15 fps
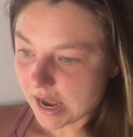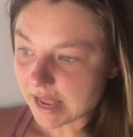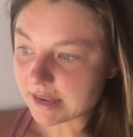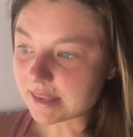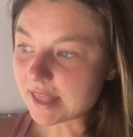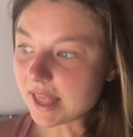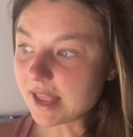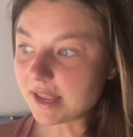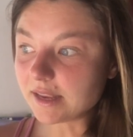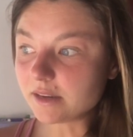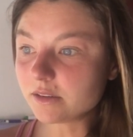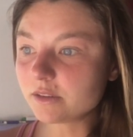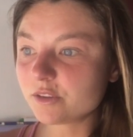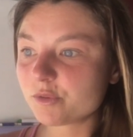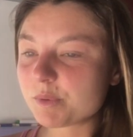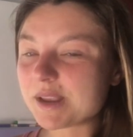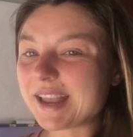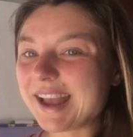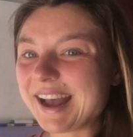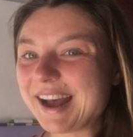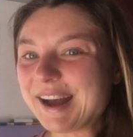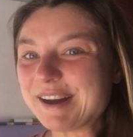And then we
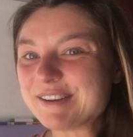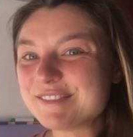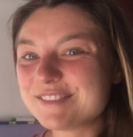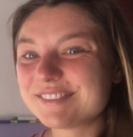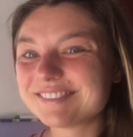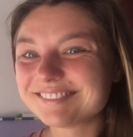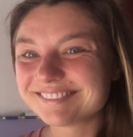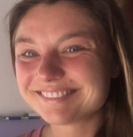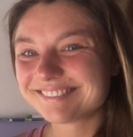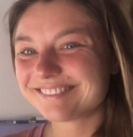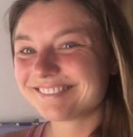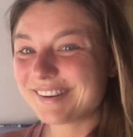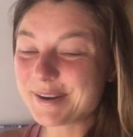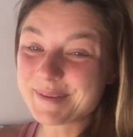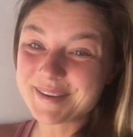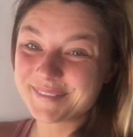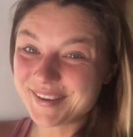have one of my